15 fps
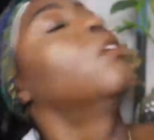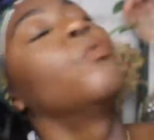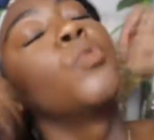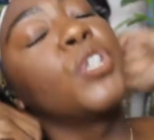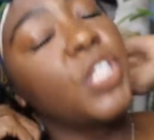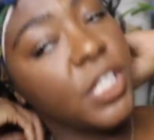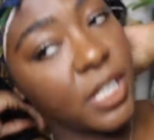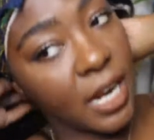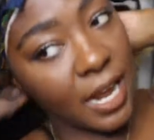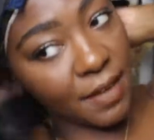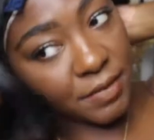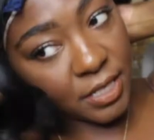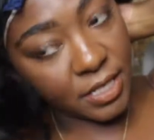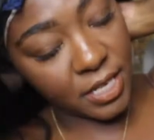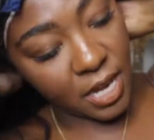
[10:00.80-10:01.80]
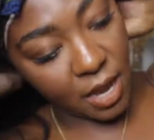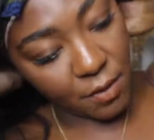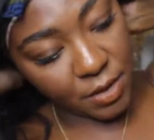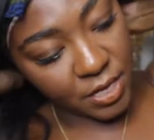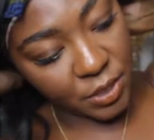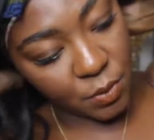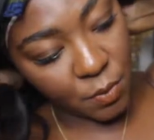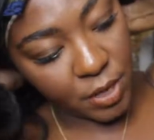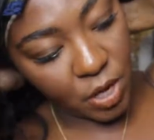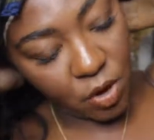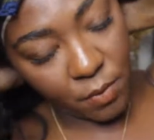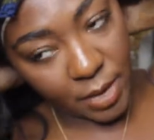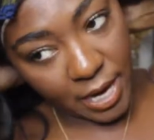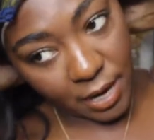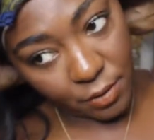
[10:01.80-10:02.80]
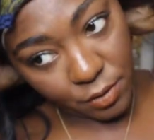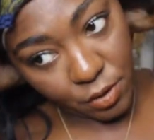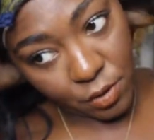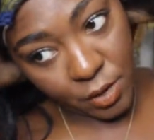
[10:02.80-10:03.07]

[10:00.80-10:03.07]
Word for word: we're just gonna have to see how it is when we comb it out.